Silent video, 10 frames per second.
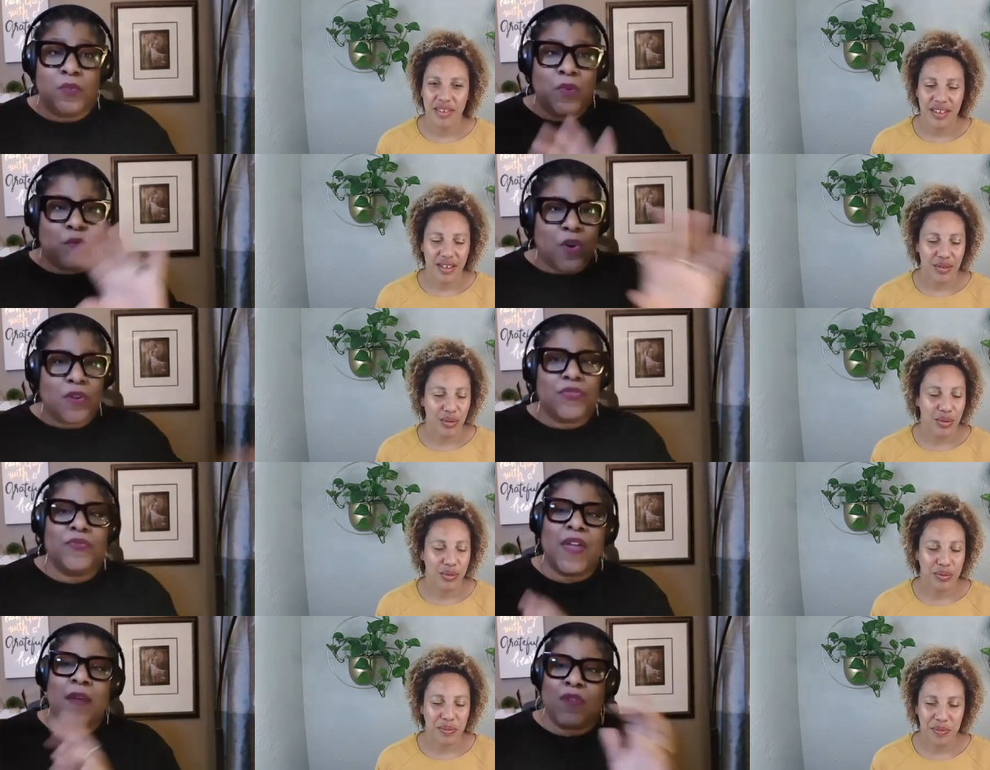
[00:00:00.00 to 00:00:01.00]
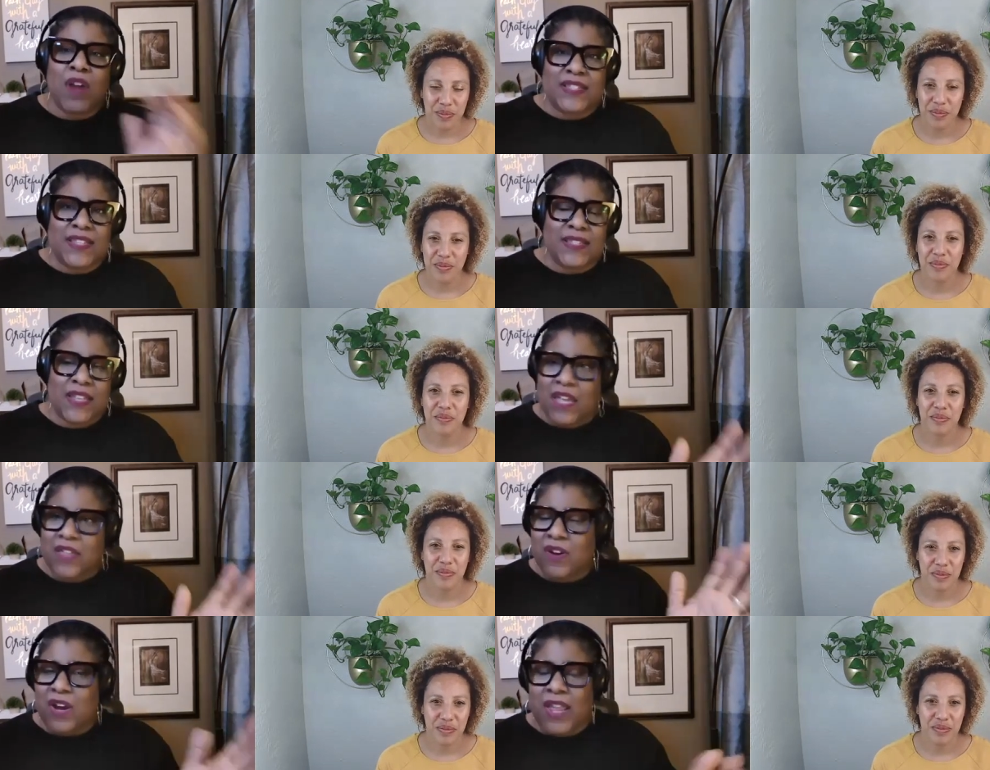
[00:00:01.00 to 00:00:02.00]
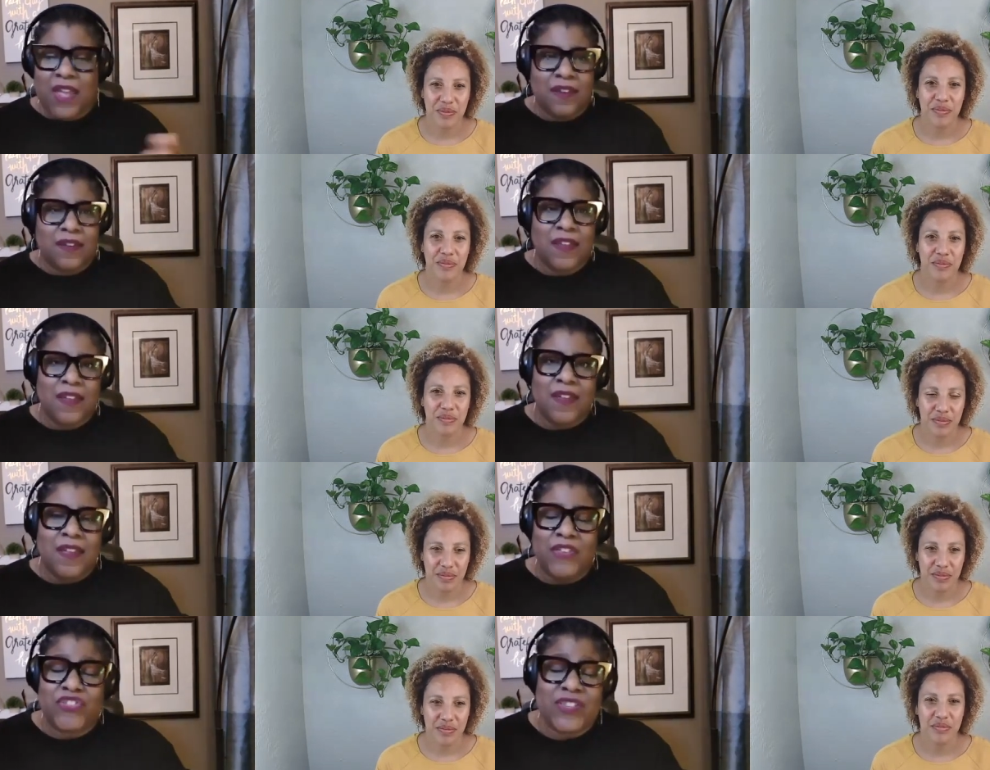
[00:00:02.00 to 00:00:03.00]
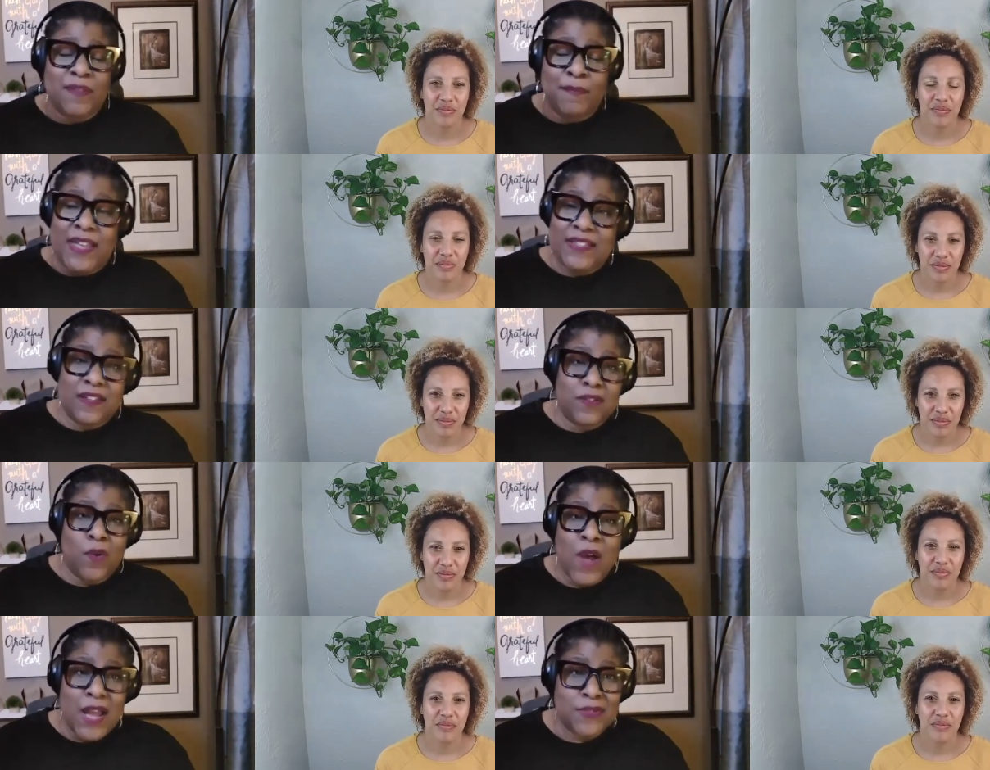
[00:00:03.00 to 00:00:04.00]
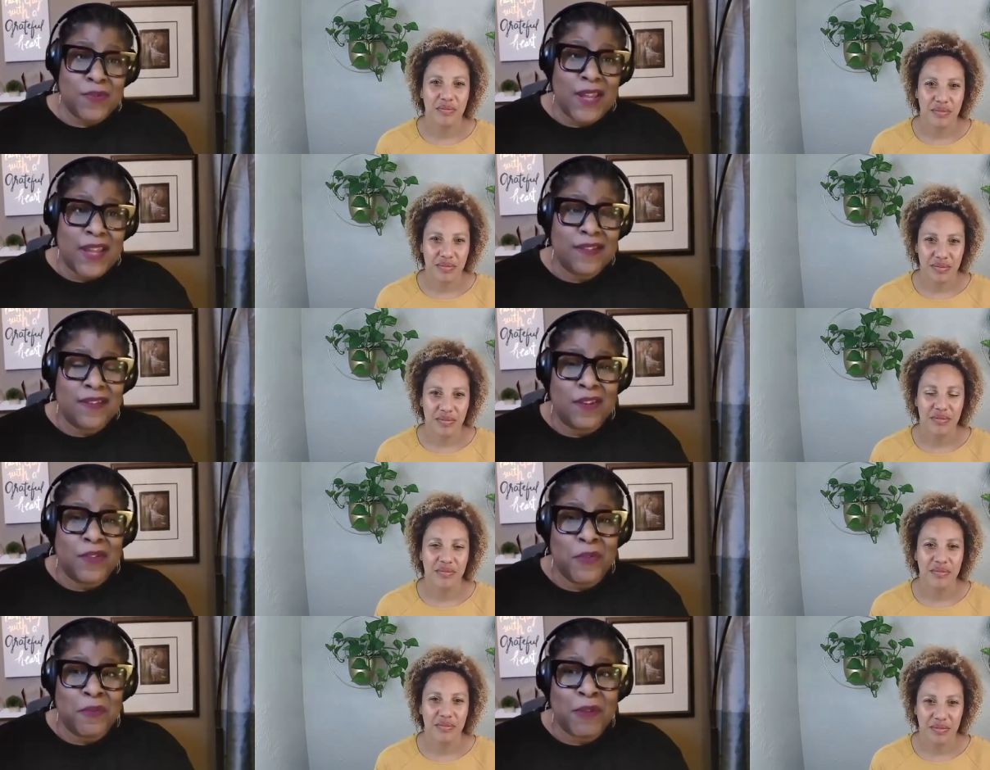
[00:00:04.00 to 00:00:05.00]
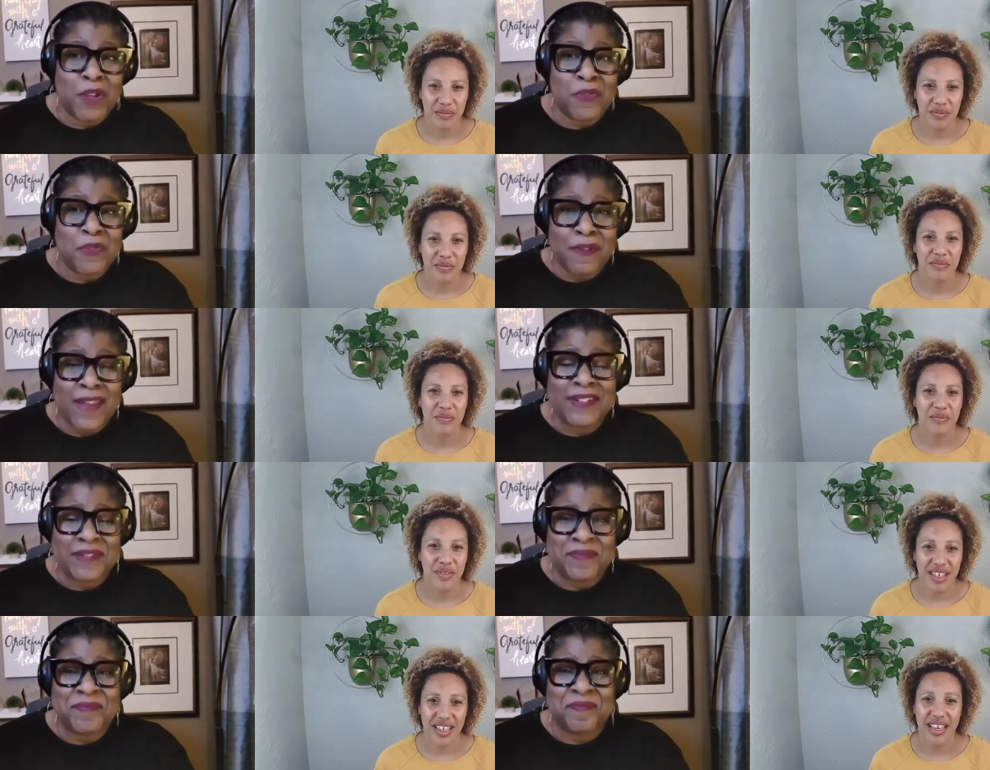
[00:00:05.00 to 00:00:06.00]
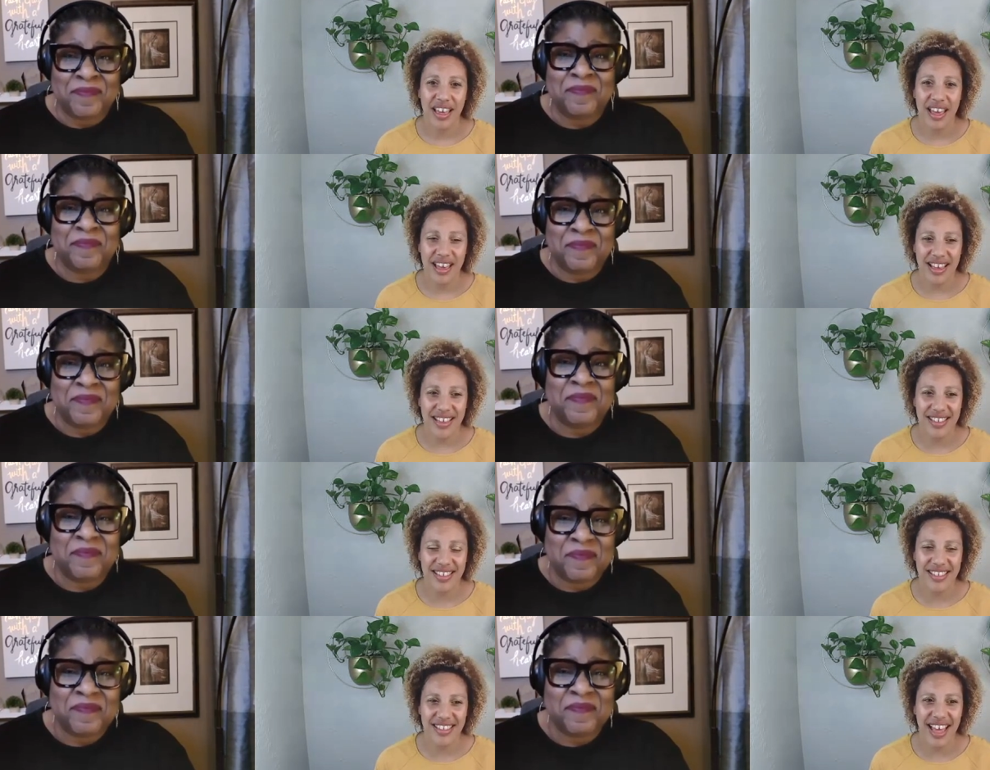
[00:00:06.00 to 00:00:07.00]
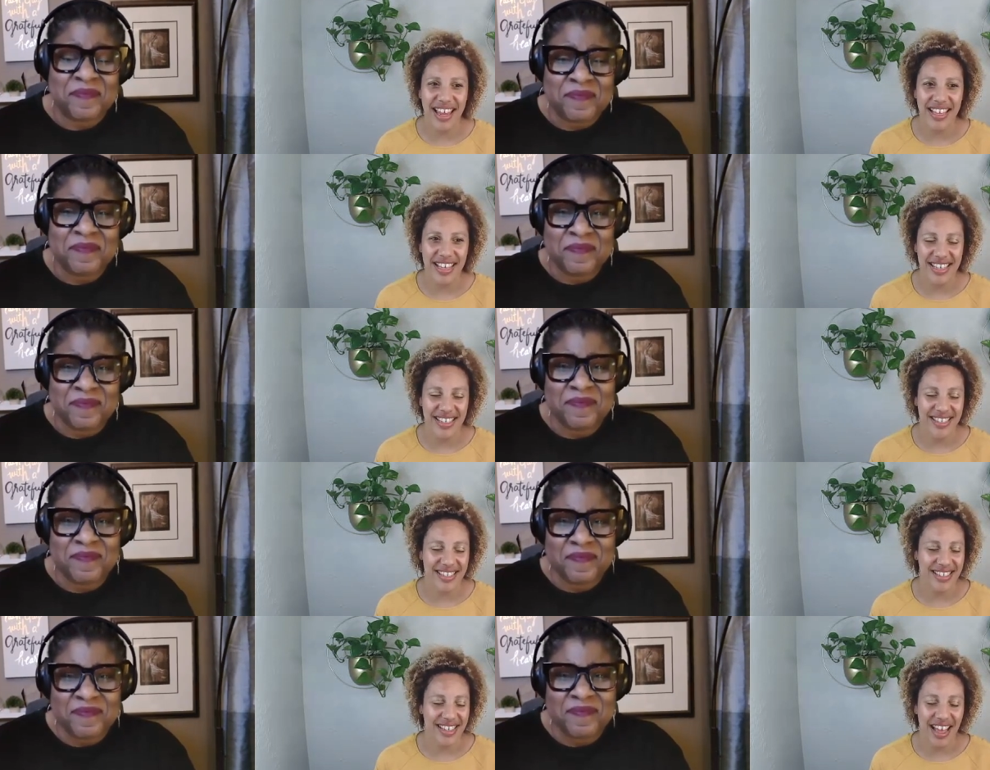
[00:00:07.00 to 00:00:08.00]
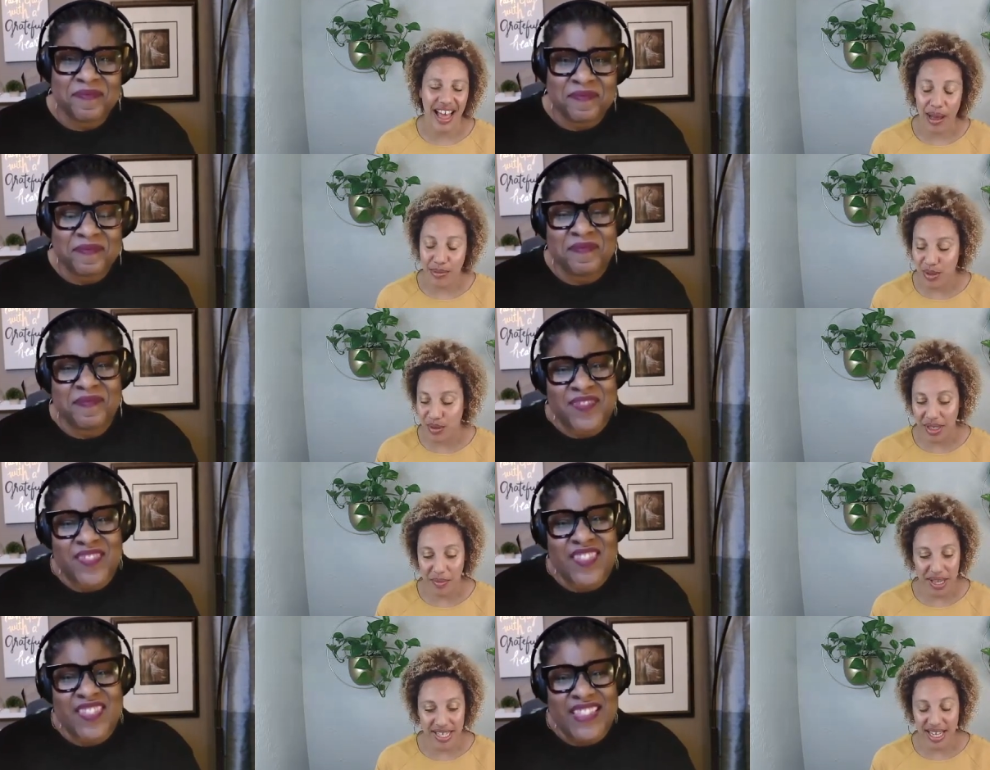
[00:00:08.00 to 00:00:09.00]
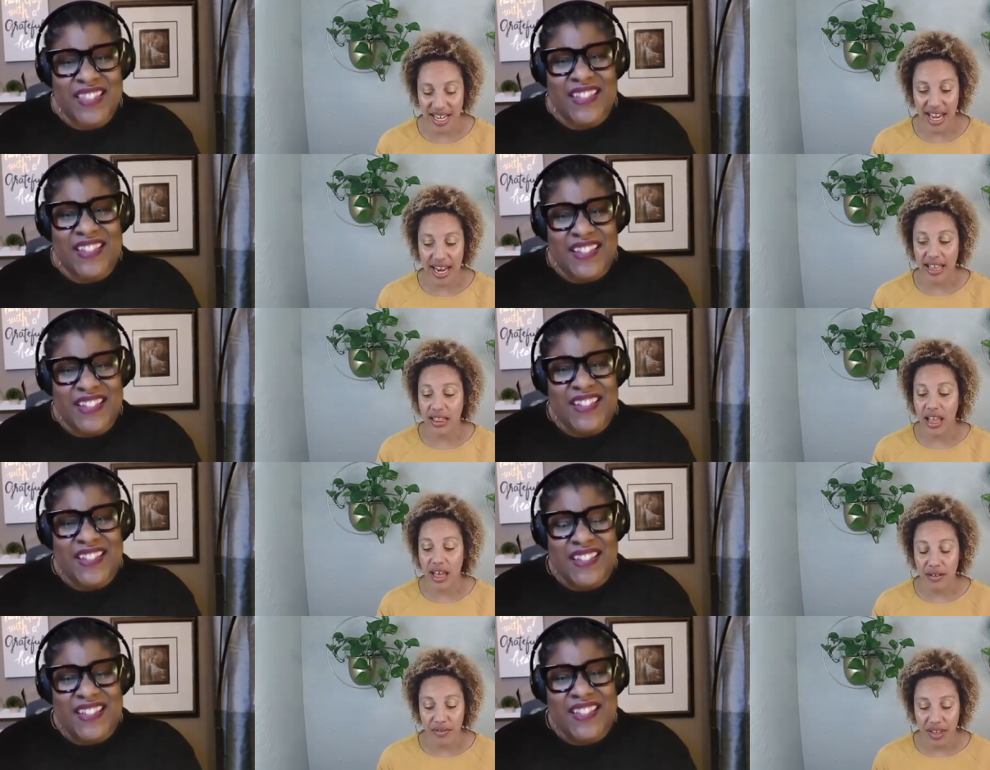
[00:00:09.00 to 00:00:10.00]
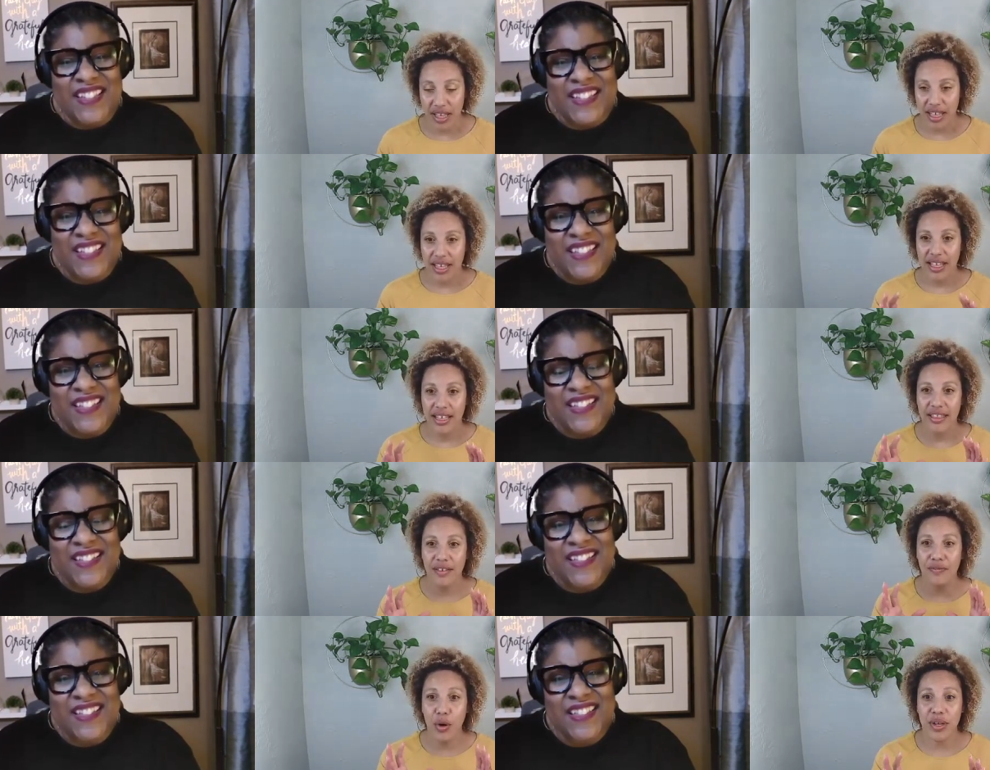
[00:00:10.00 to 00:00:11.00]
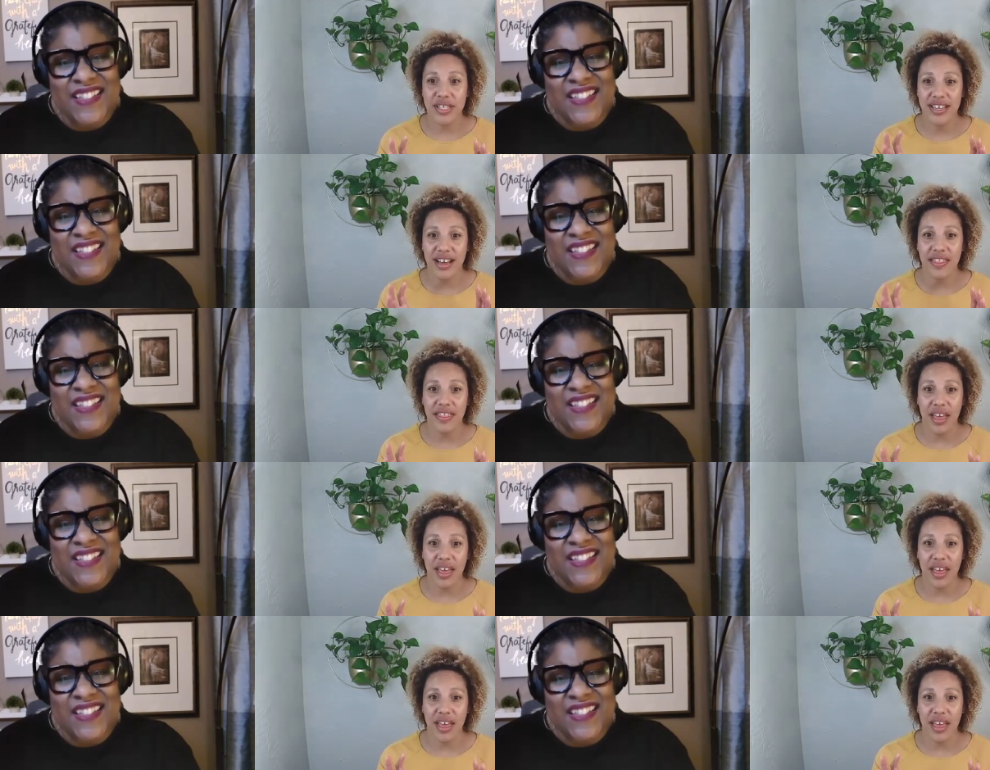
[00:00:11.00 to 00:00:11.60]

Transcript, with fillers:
Speaker 1: we work through that process together and it's just amazing to watch when i you know the women go through it
Speaker 2: yes that is absolutely amazing and i love the focusing on